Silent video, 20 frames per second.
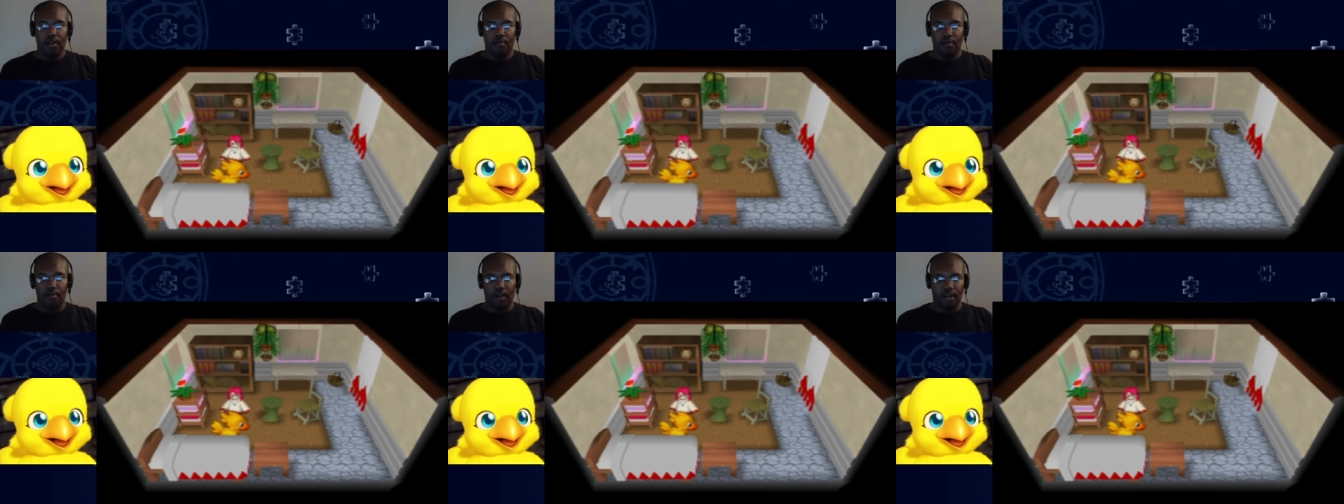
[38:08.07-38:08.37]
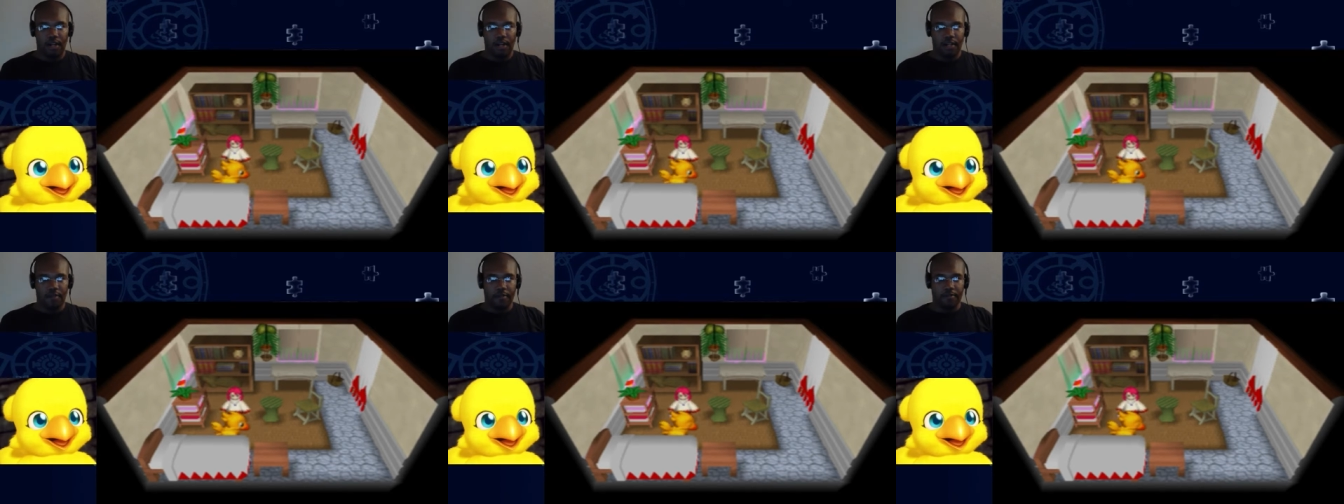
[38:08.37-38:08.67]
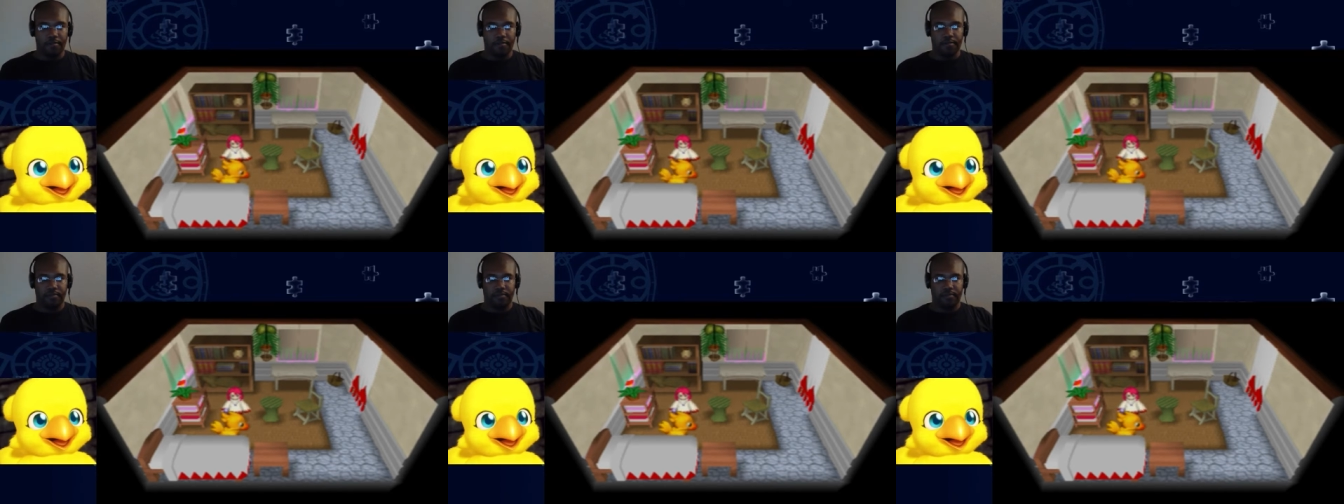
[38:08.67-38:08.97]
But
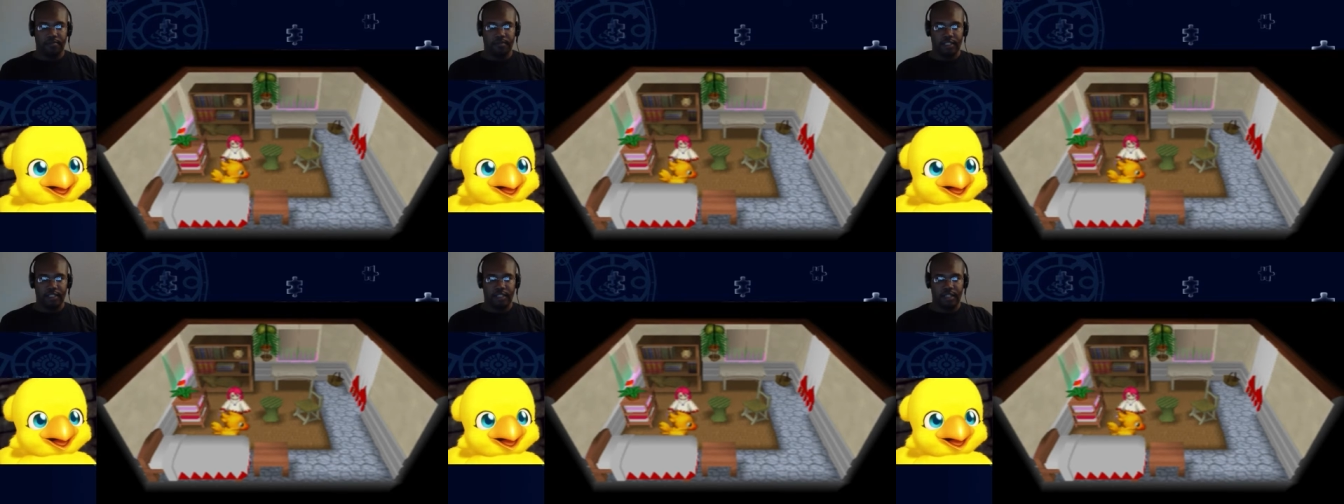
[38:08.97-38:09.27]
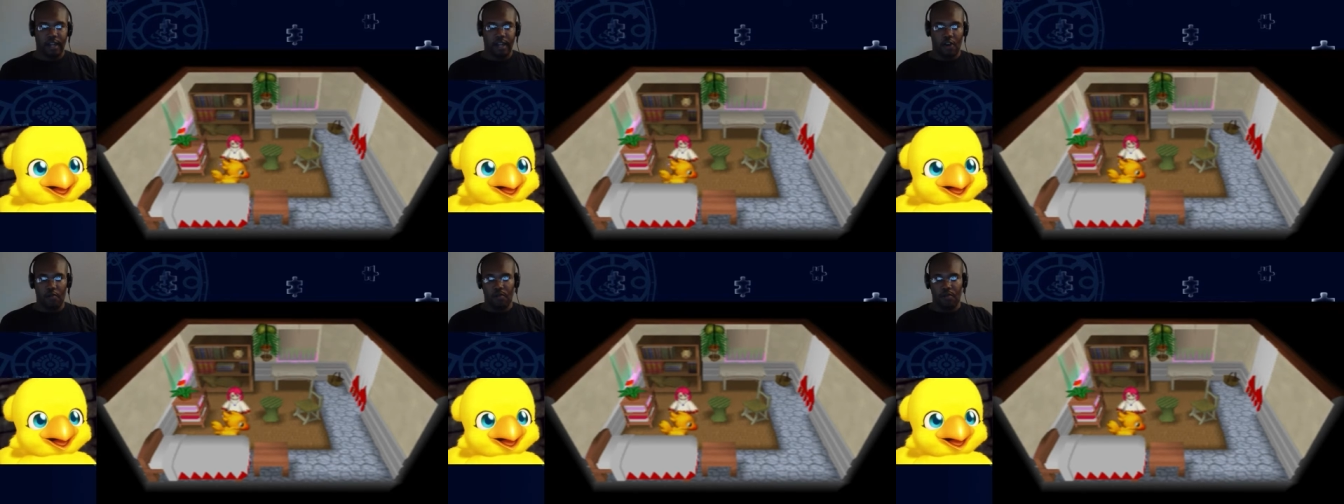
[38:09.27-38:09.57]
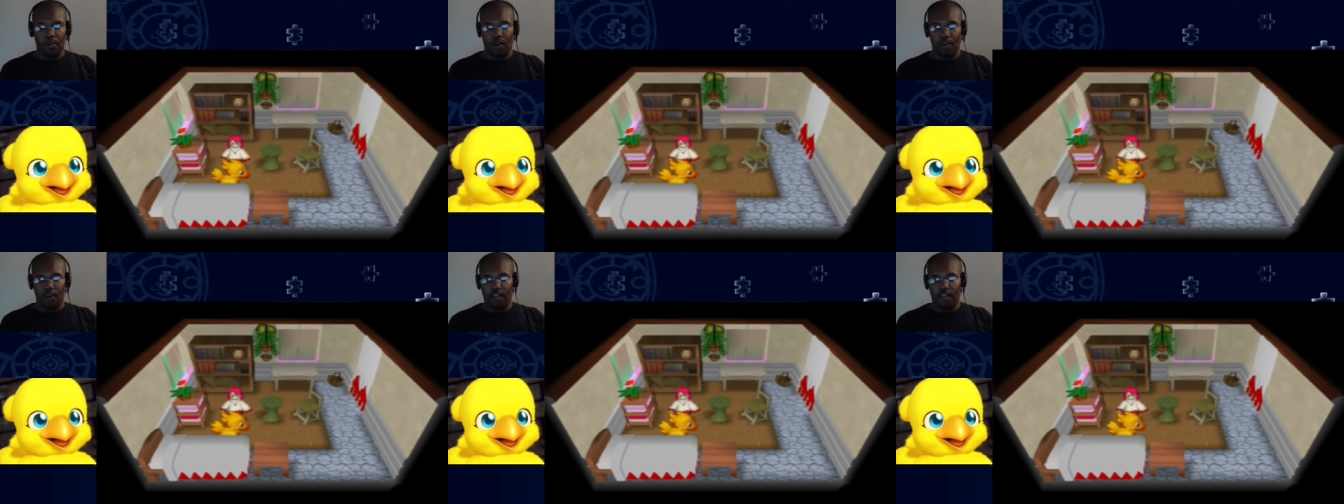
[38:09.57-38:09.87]
I hope
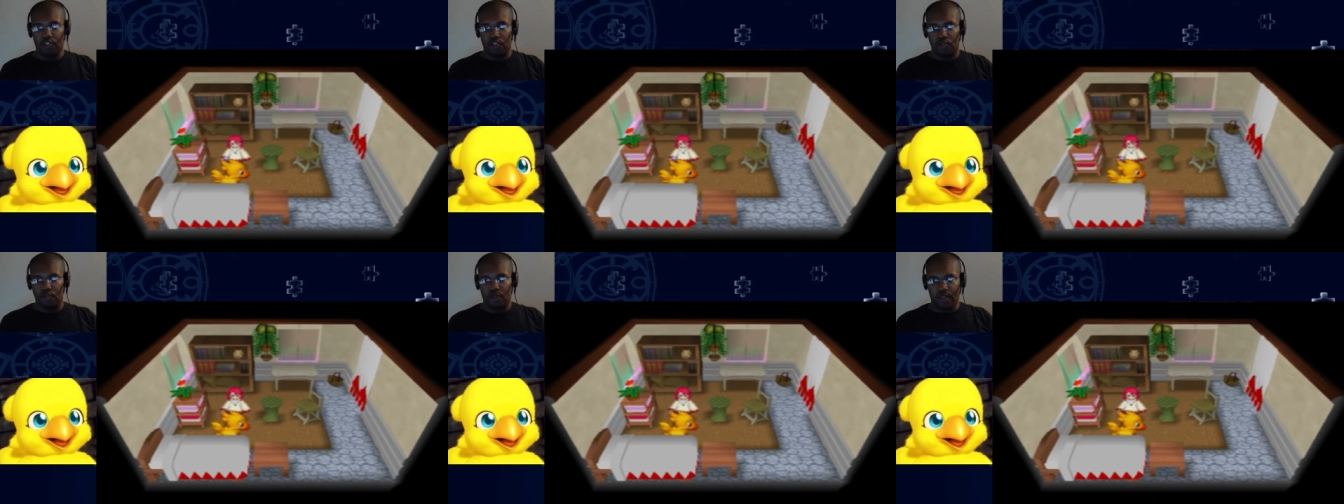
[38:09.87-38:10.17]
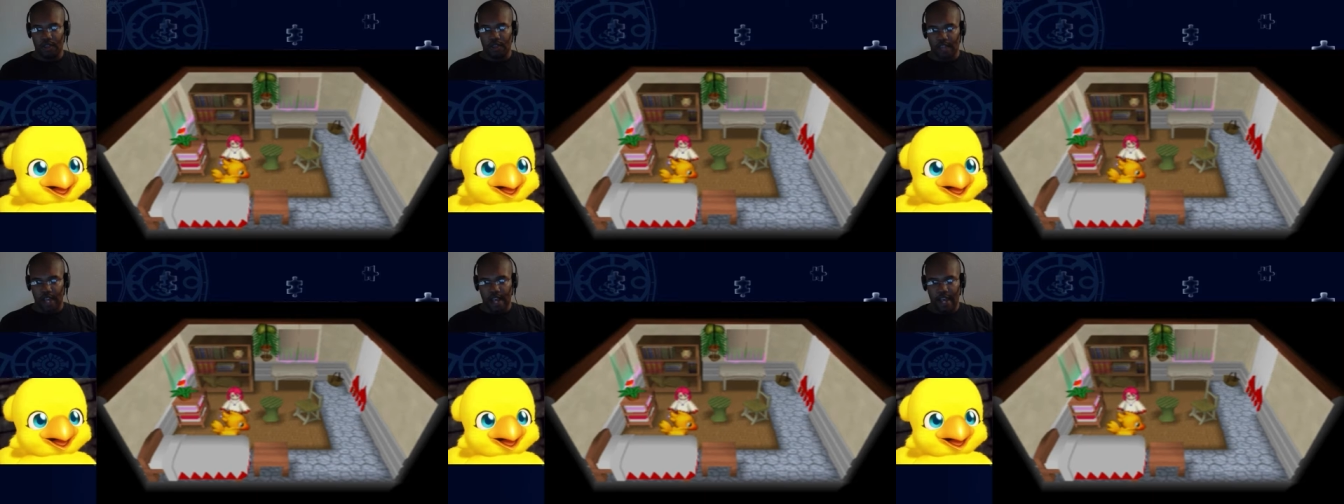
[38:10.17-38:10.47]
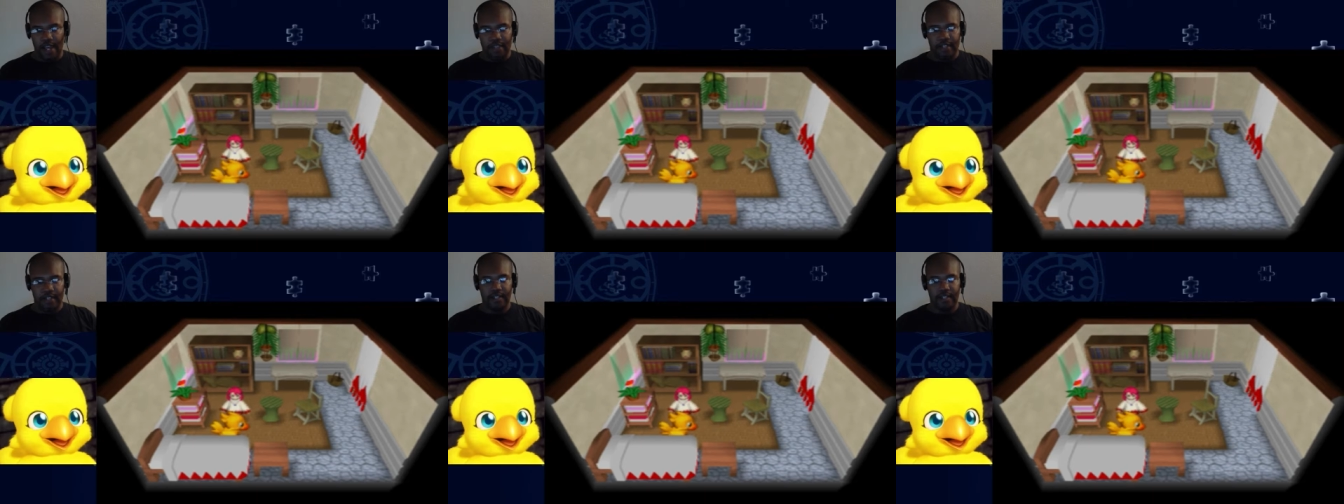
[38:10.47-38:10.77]
you all enjoyed
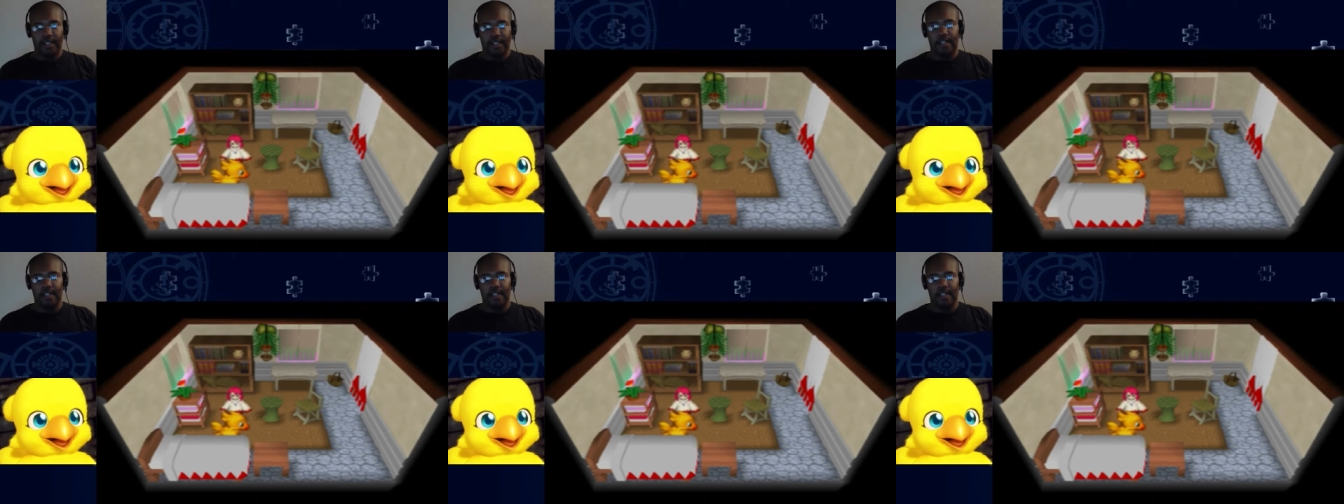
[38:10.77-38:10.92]
that.